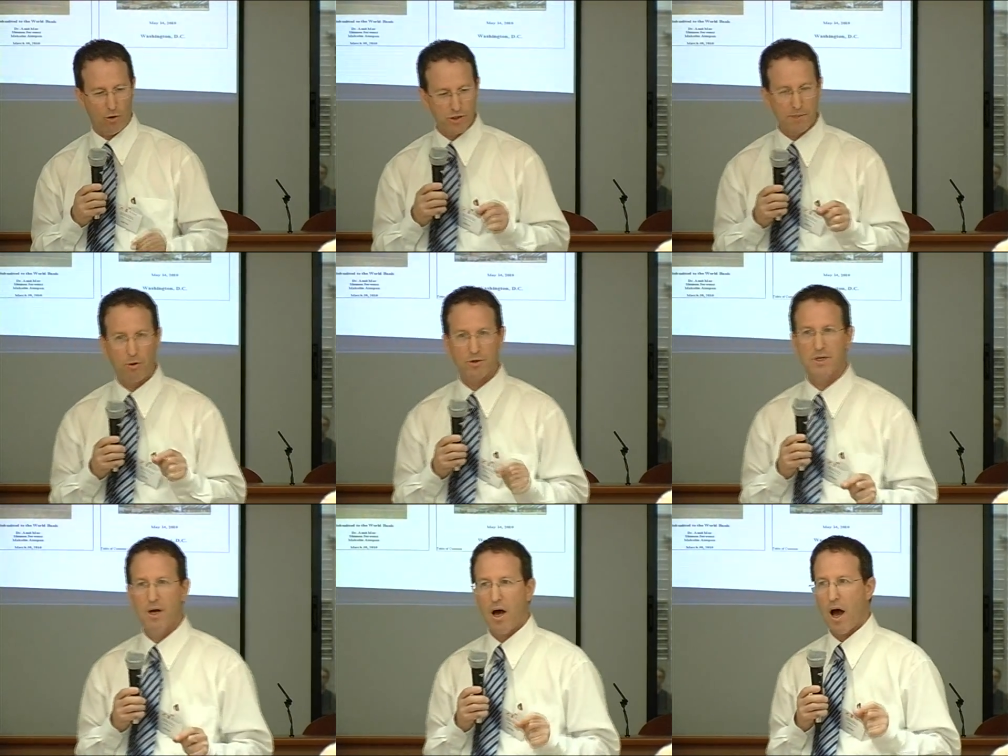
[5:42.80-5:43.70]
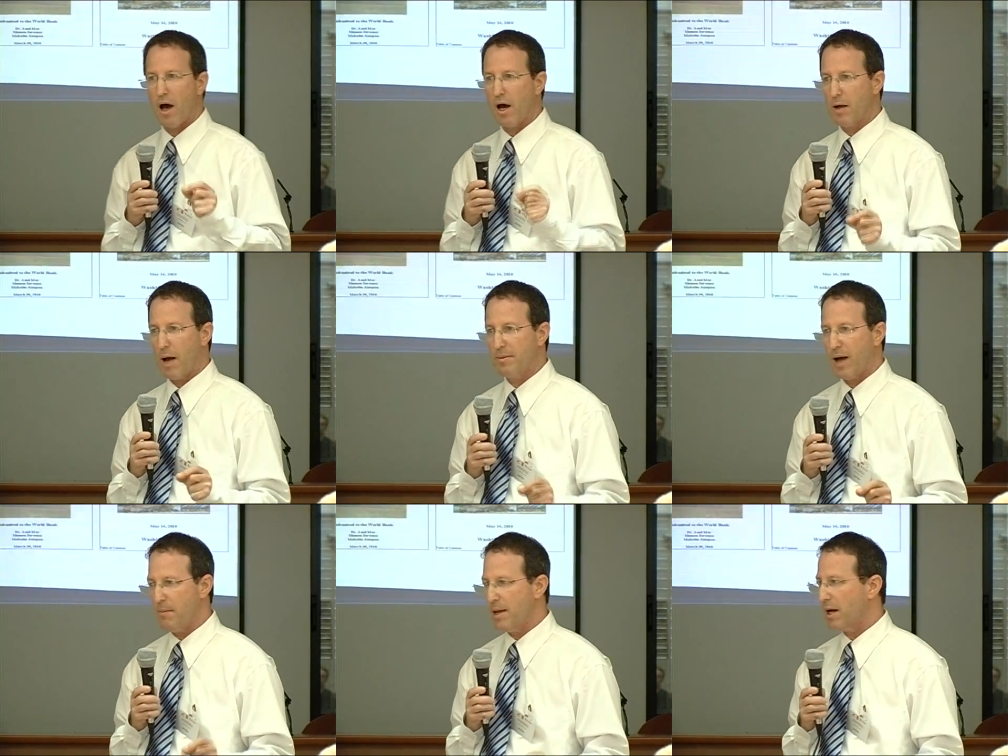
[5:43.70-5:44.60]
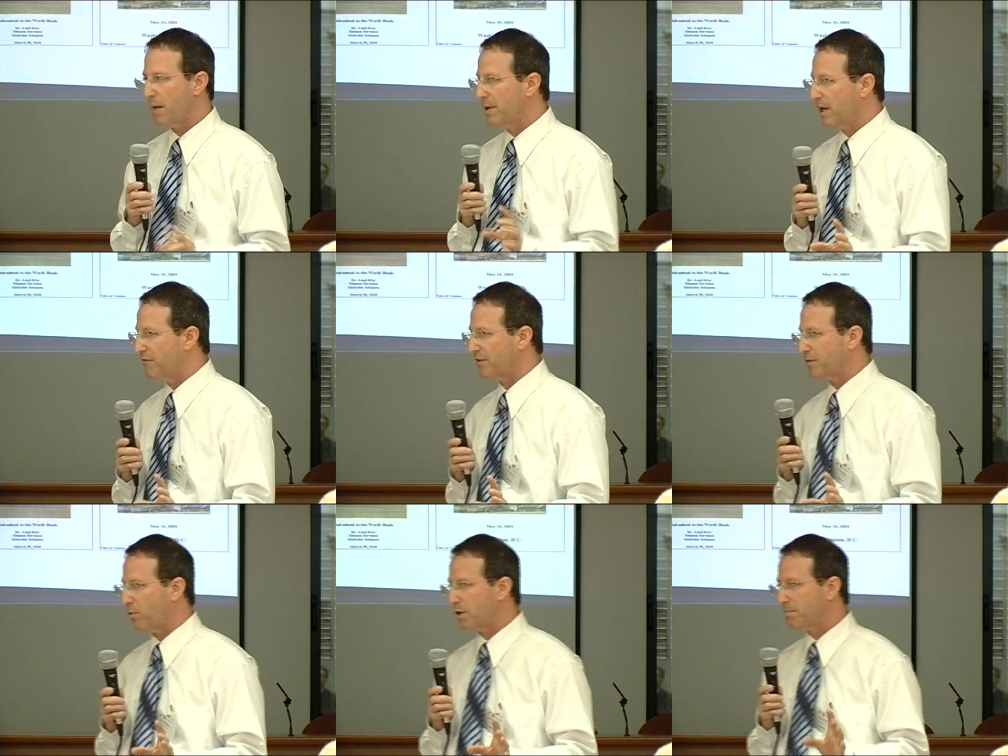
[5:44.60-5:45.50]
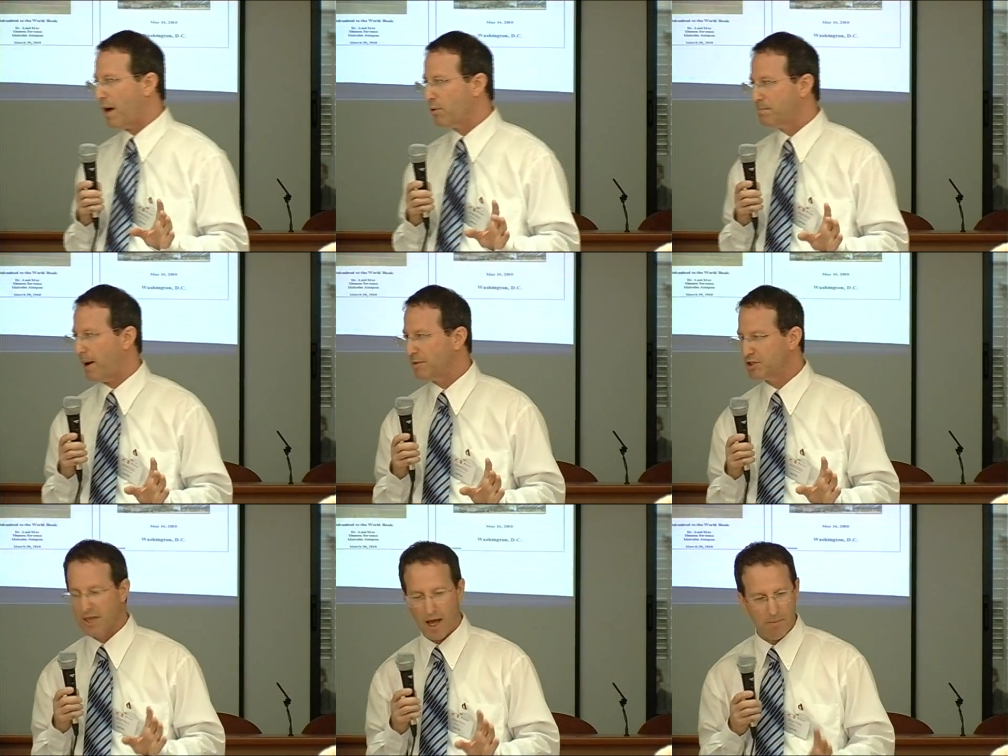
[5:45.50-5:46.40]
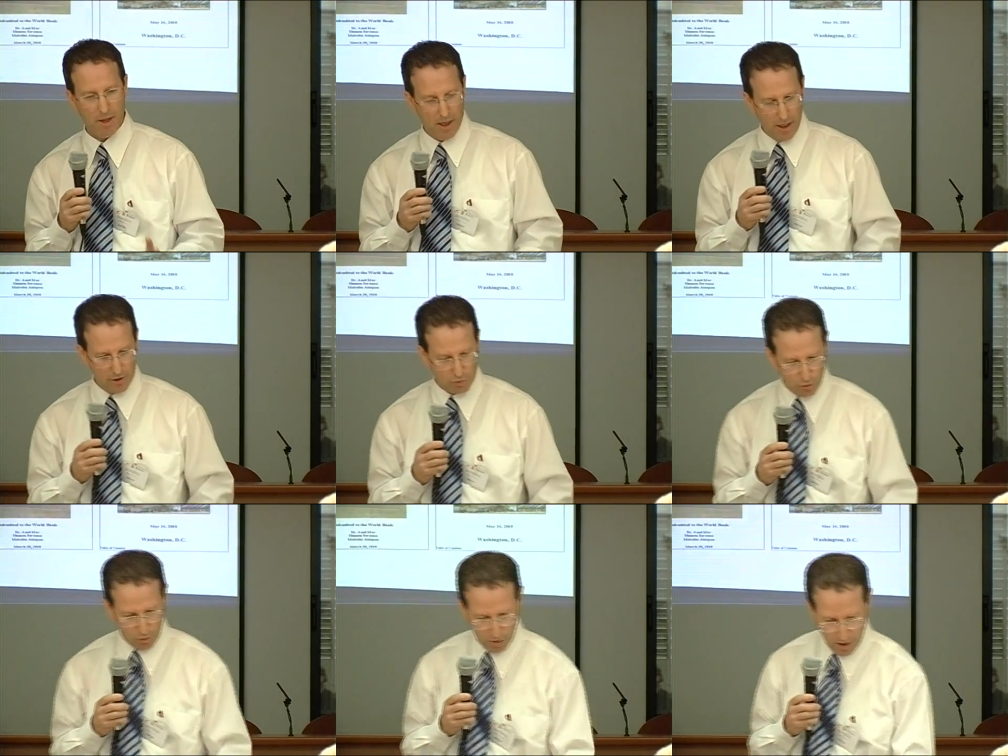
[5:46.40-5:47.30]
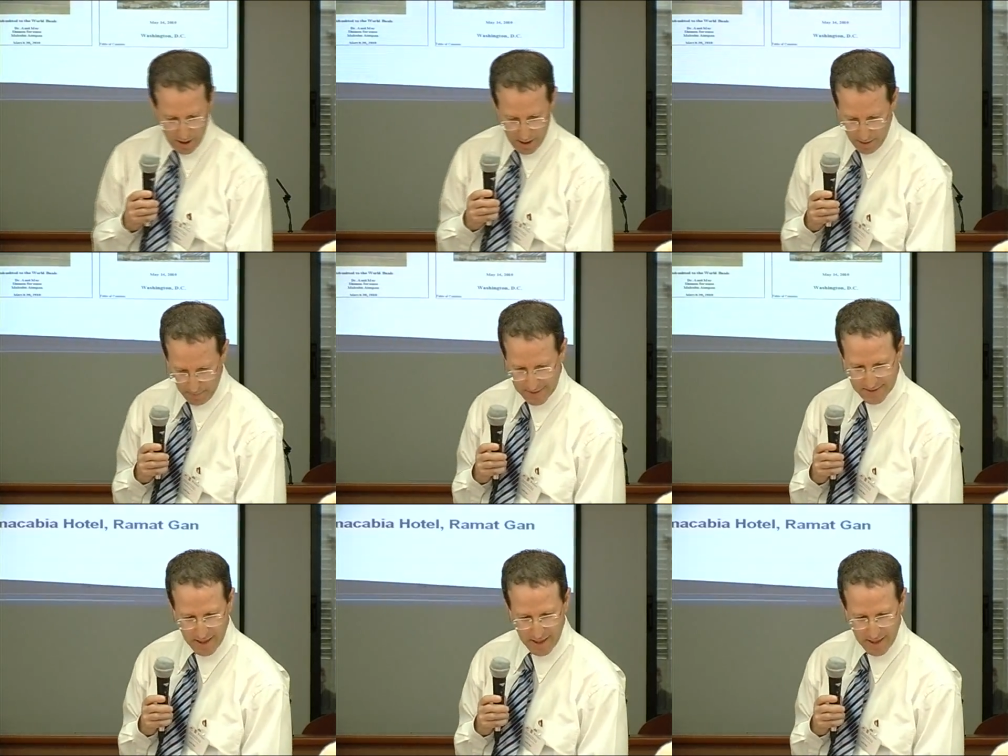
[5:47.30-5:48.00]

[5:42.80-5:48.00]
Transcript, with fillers: those reports are upcoming. I believe that the World Bank will publish them in two uh, months.